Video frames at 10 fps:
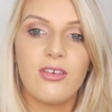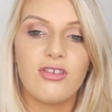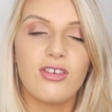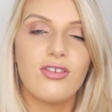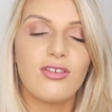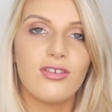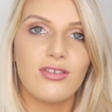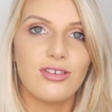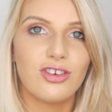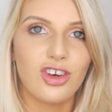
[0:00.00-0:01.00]

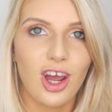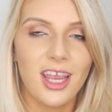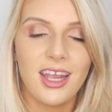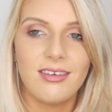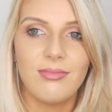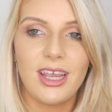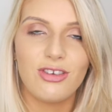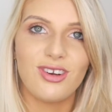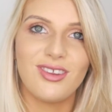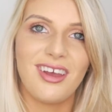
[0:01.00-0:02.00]
just to try and make
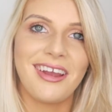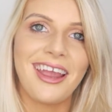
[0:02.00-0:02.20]
sure that I